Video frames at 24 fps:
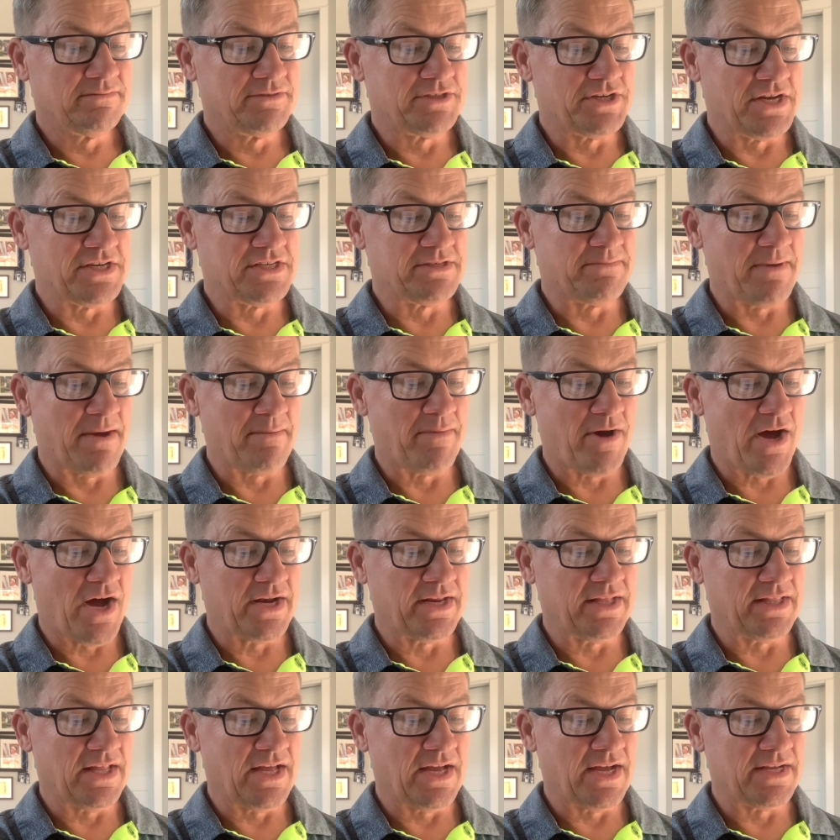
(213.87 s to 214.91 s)
Changing my
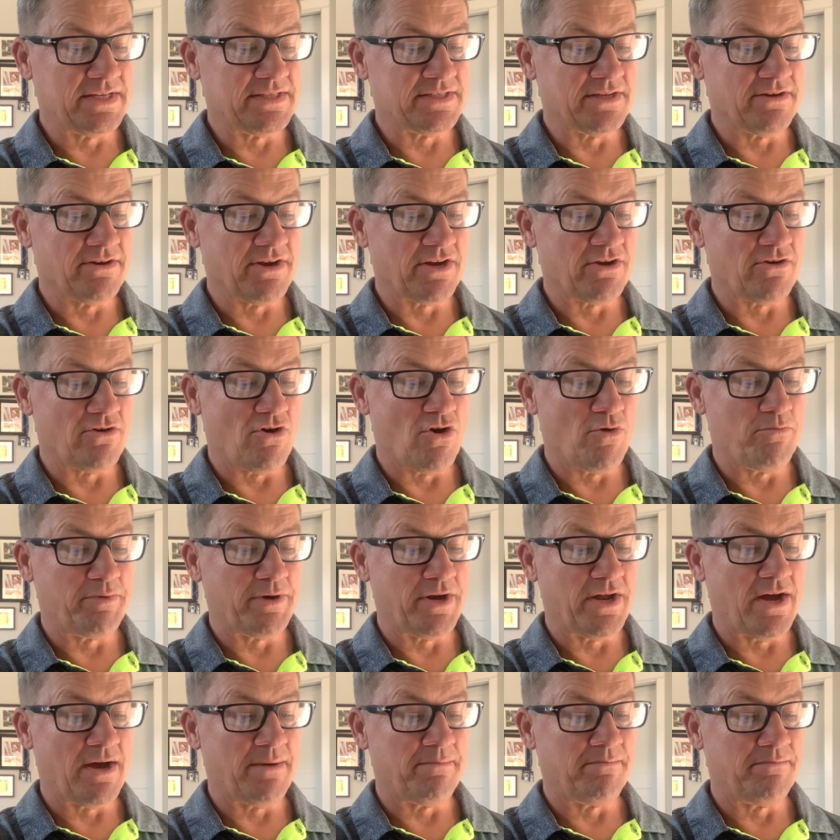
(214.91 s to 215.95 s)
body lines, there I go,
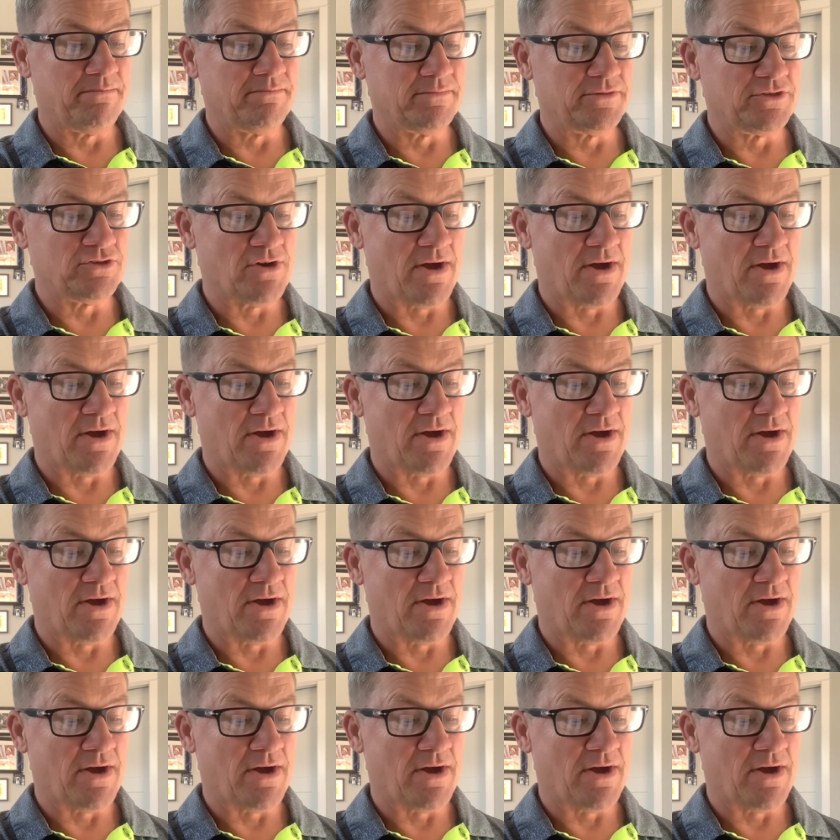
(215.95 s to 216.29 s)
open up,